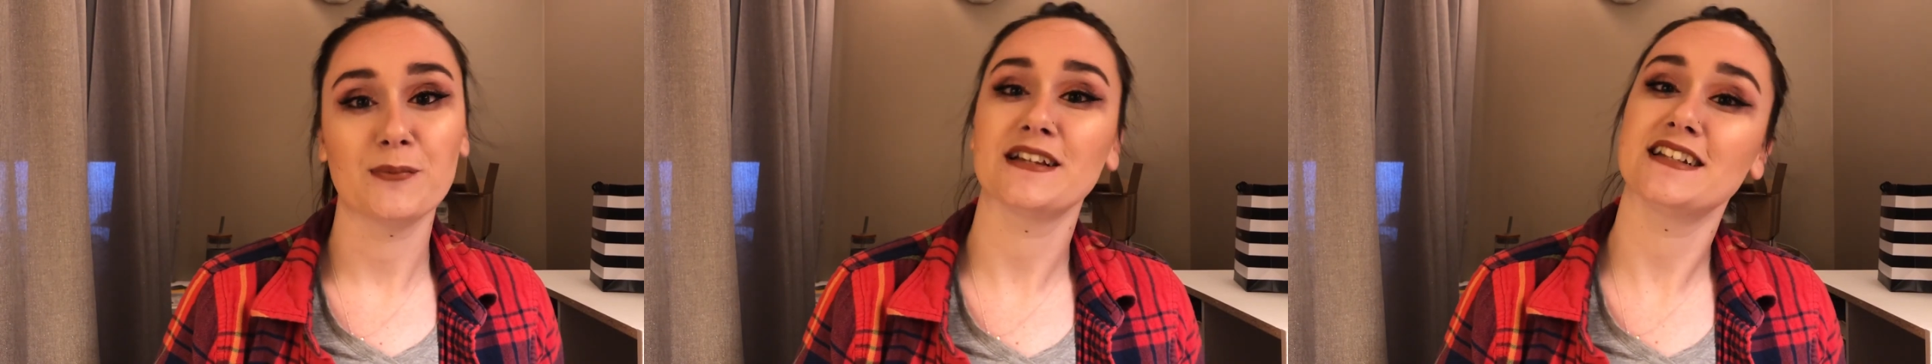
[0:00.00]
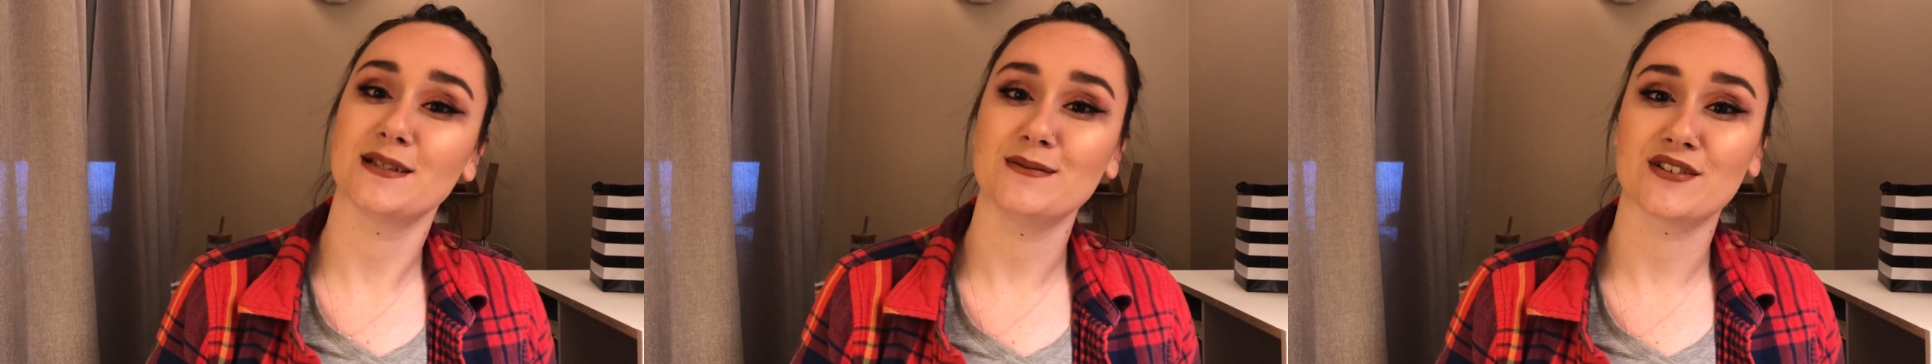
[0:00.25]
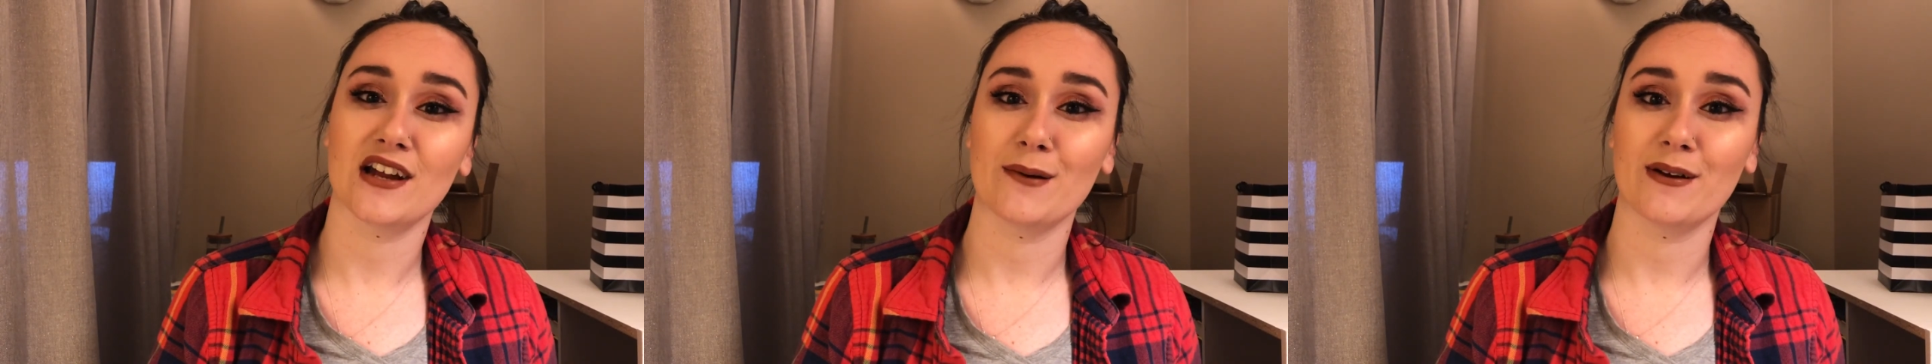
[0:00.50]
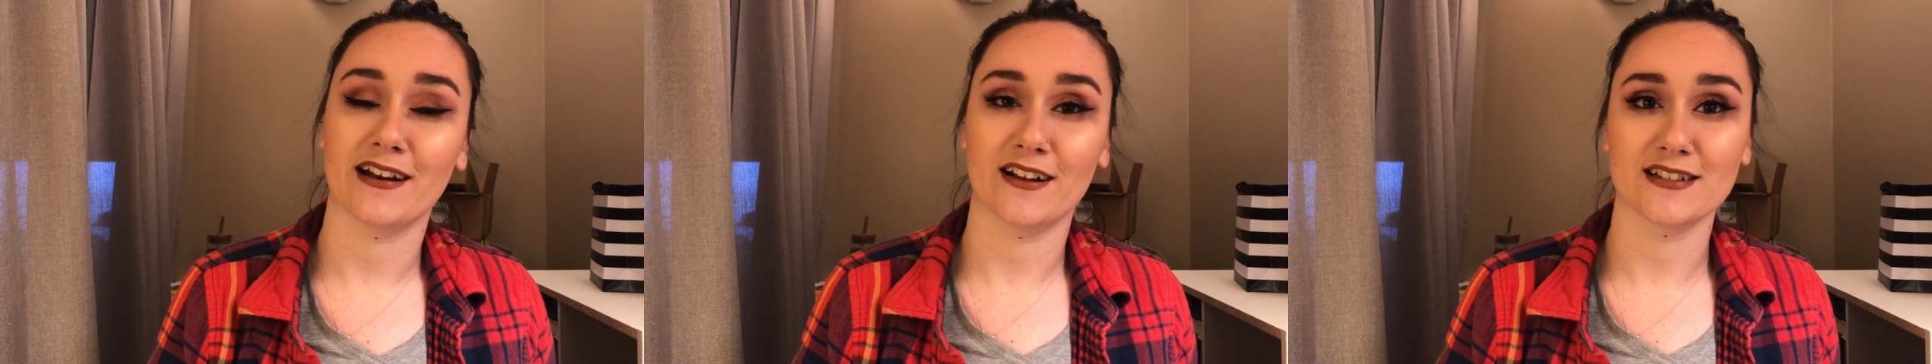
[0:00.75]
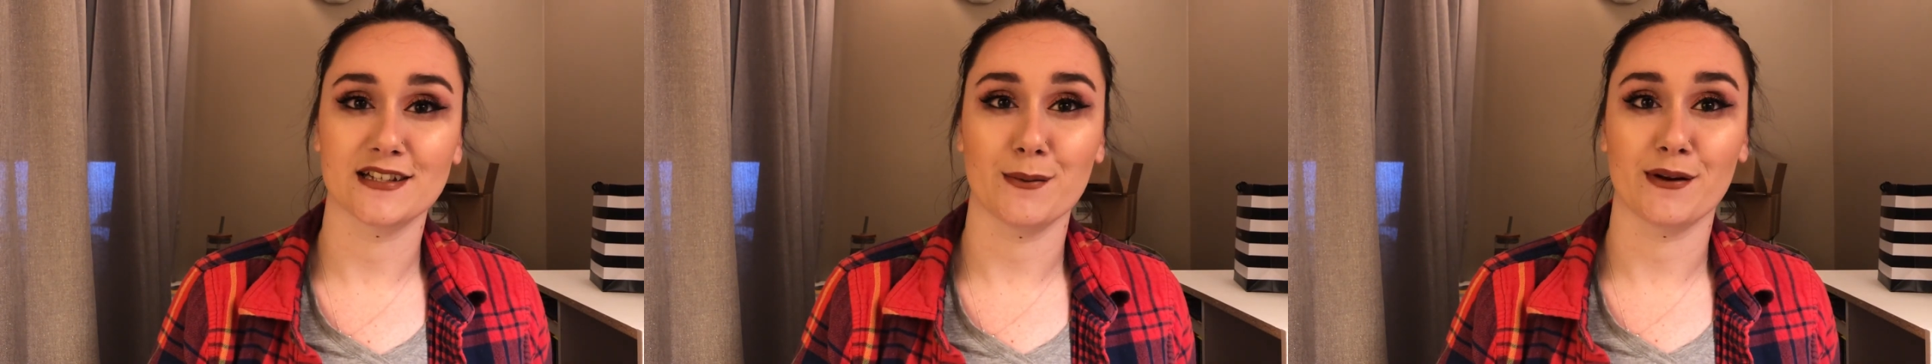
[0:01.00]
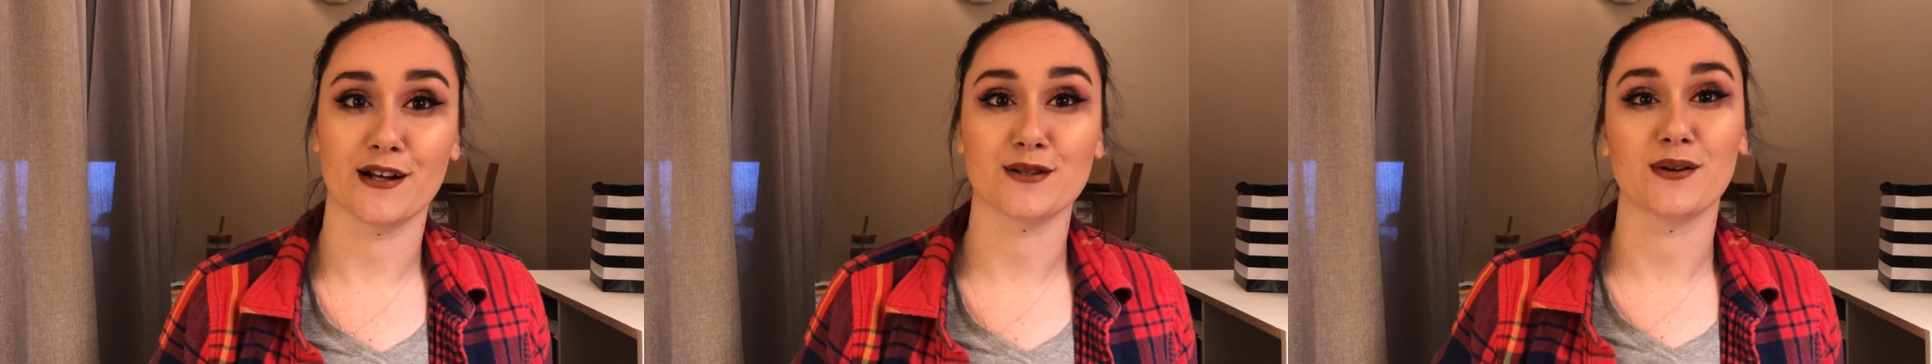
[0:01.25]
Please subscribe, and I'll see you
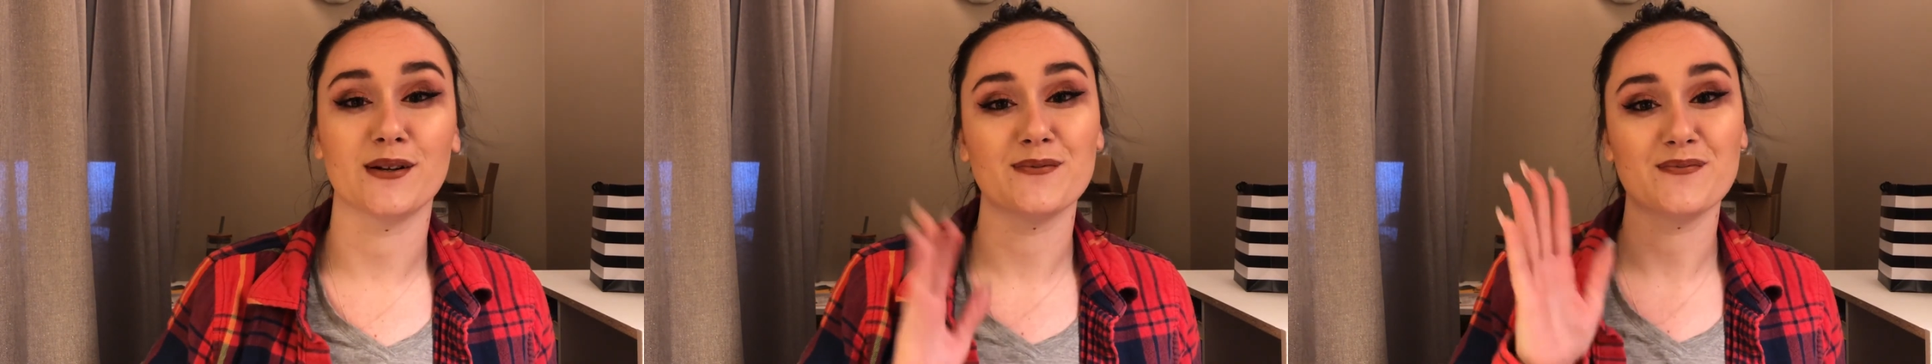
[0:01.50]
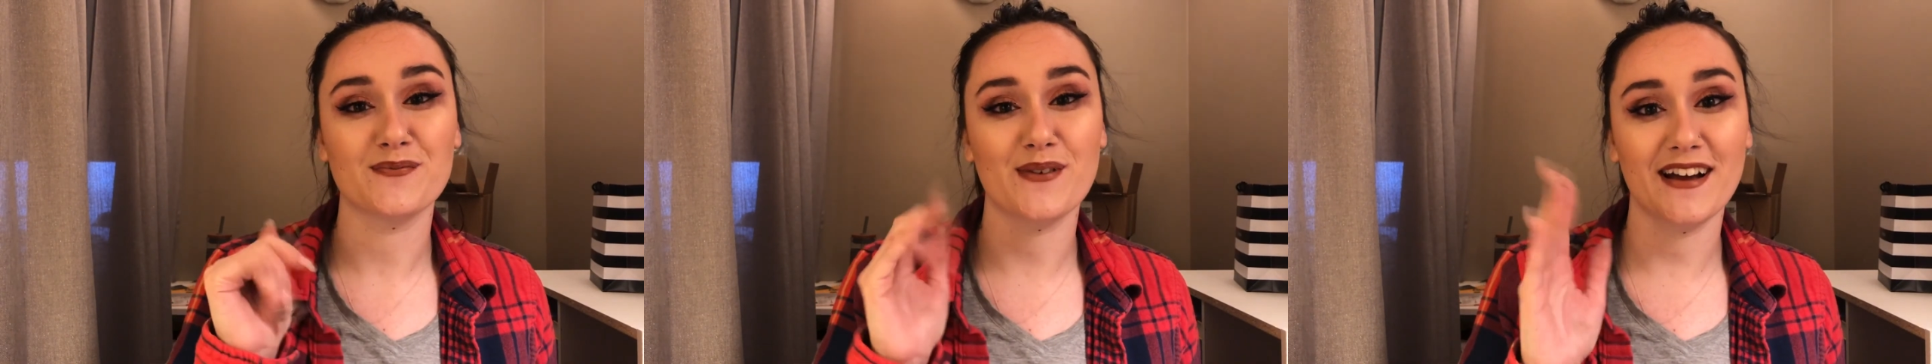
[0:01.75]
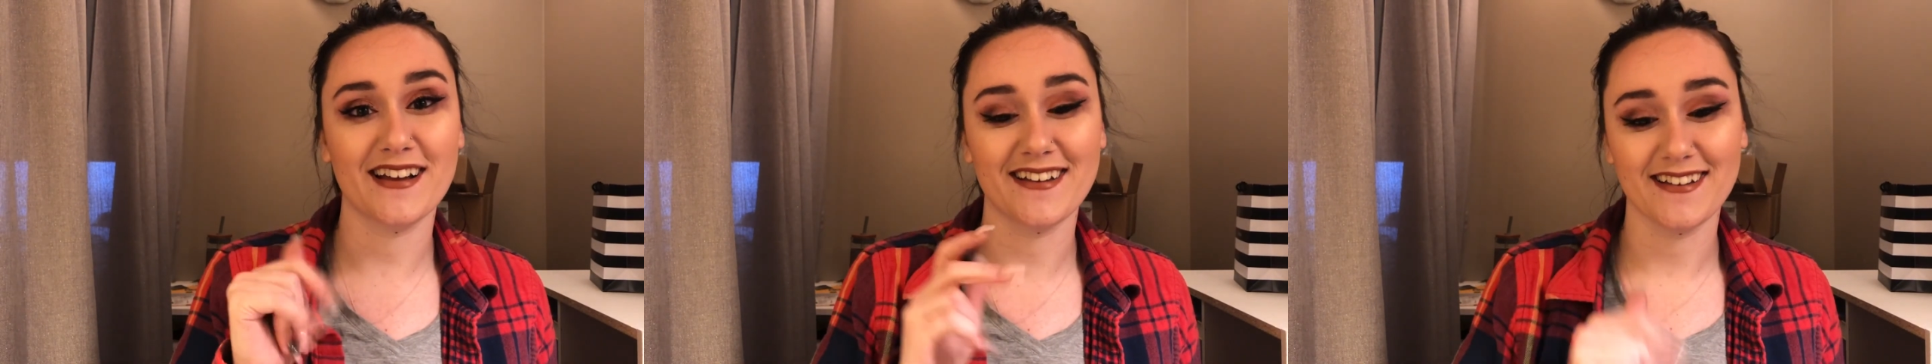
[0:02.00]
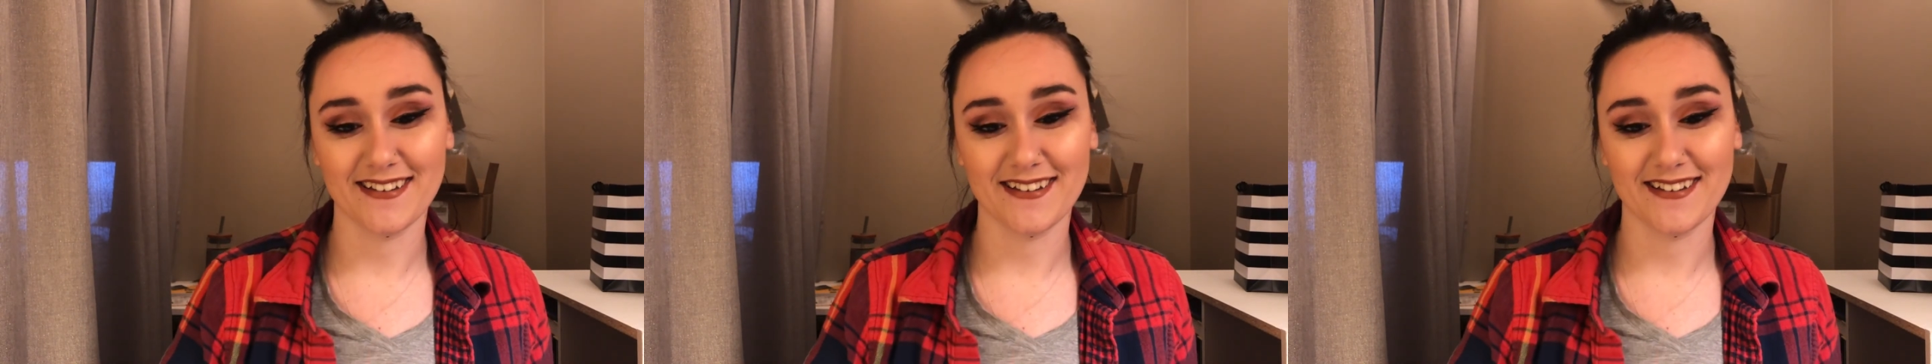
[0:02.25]
in my next one. Bye.